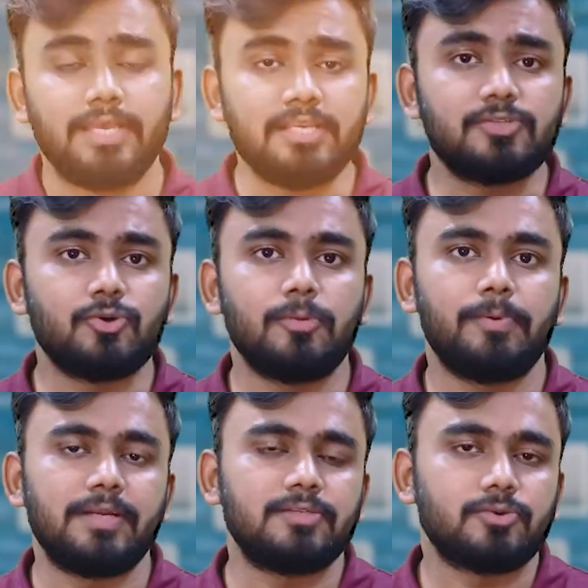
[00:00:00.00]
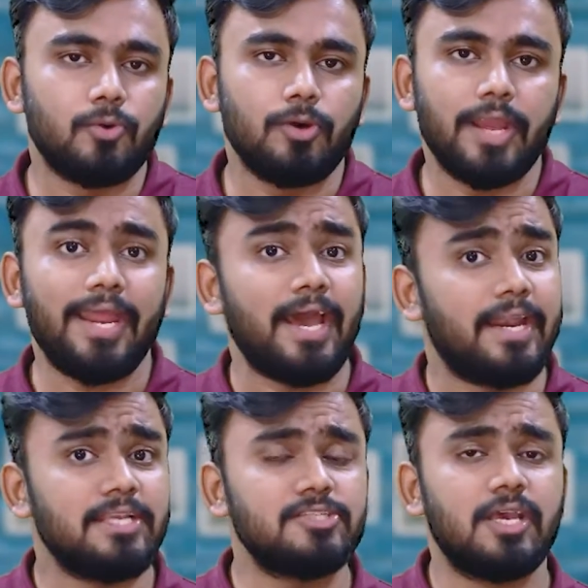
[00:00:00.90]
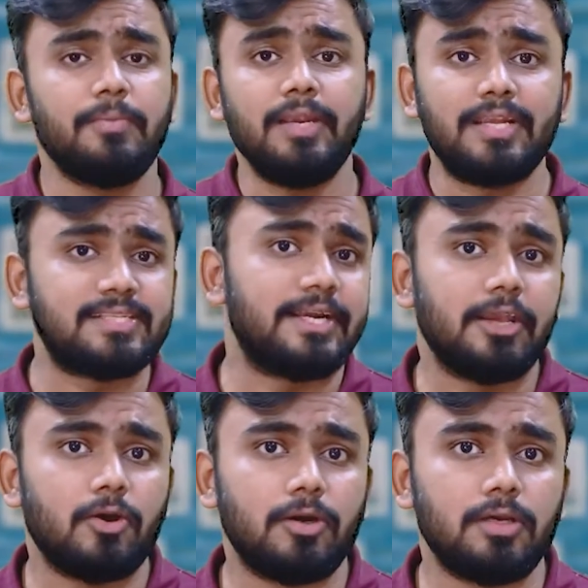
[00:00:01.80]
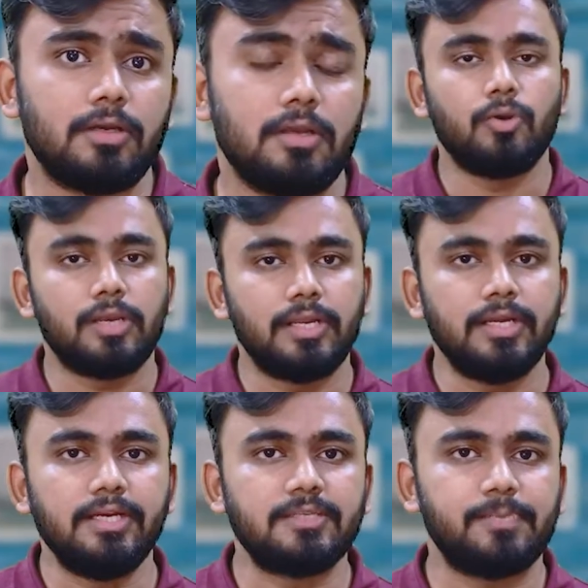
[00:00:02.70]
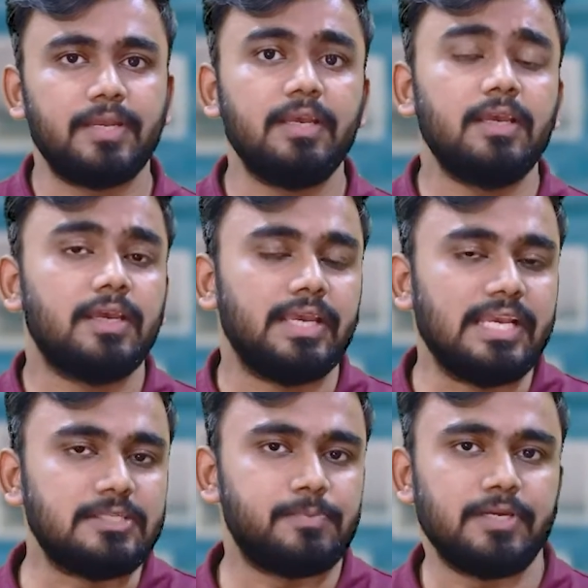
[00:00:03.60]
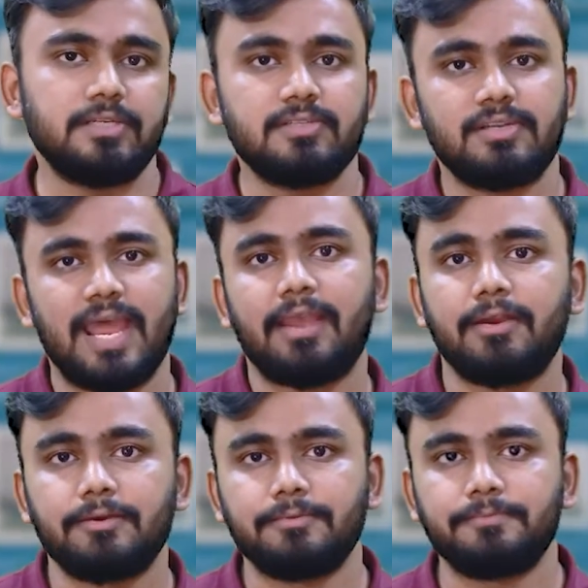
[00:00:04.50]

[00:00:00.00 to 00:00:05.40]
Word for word: They store players' score and arrange them in descending order to clearly display each player's rank.